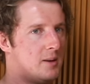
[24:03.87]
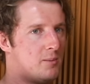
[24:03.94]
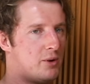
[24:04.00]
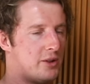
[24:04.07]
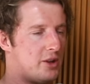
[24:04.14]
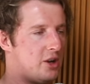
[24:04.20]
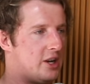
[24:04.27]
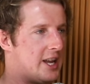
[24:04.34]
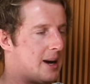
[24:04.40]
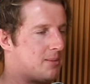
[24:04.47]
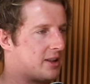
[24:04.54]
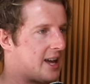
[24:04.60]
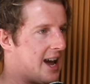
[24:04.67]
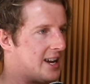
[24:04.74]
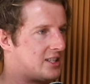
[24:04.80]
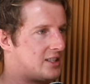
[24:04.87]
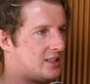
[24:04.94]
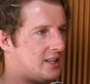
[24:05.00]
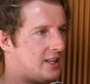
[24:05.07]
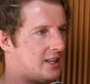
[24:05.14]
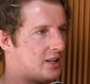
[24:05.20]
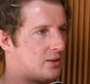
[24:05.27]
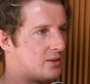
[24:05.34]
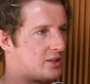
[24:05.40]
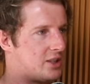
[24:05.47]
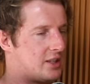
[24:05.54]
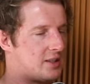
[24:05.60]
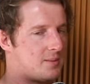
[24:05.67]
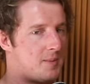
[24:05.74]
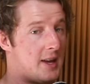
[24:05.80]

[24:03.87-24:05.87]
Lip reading: put the uni applications in and it was just,